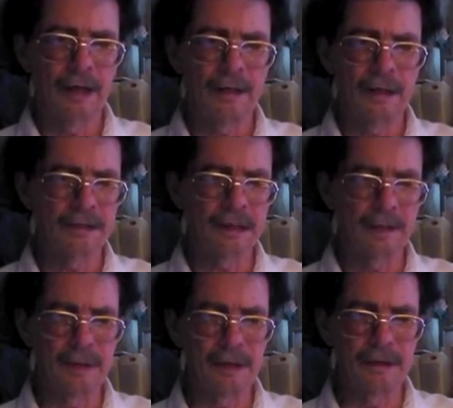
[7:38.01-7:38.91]
It doesn't
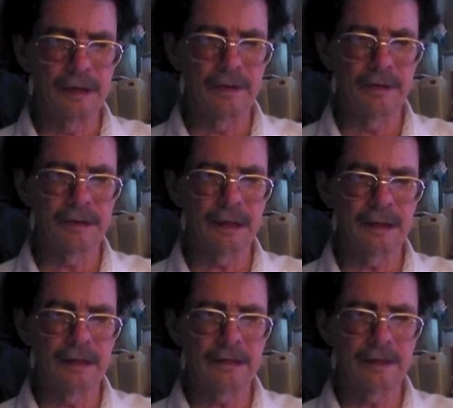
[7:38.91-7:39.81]
give you the jitters, and
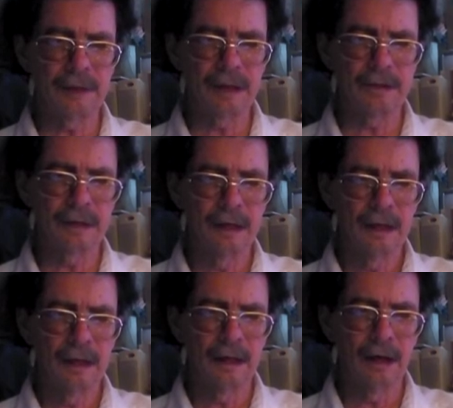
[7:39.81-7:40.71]
it doesn't give you those
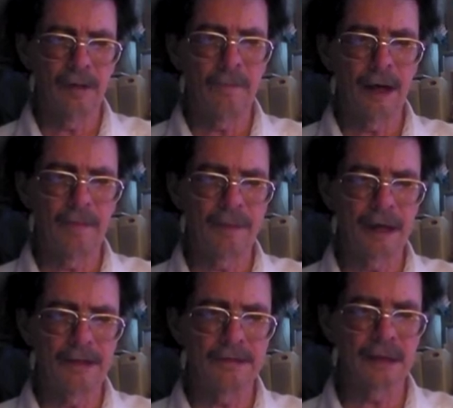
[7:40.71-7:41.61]
heart
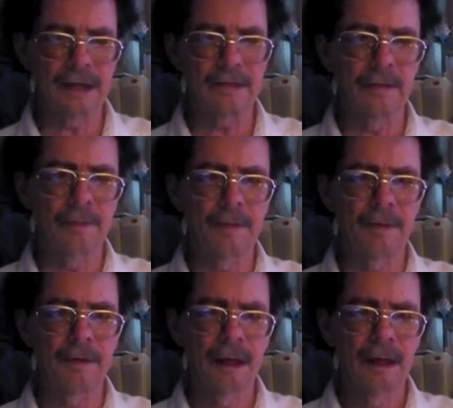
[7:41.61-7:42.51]
palpitations like some
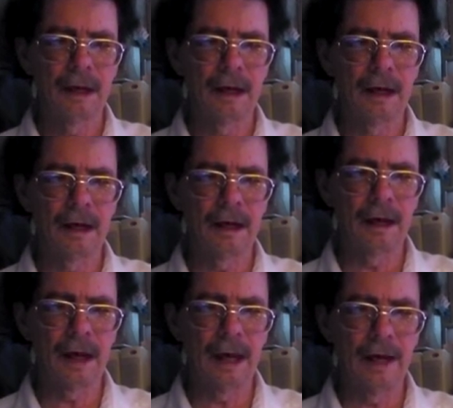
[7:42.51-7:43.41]
people
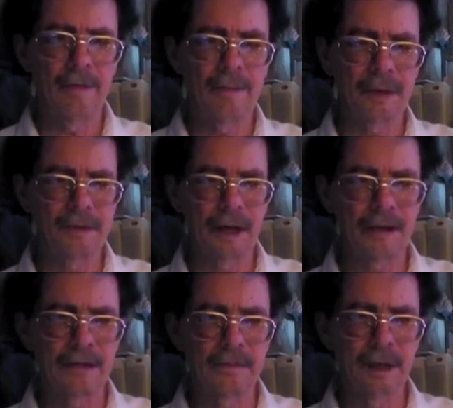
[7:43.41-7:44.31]
have if they
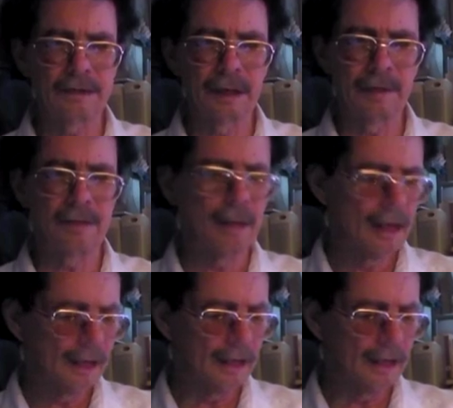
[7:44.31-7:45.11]
drink too much of it.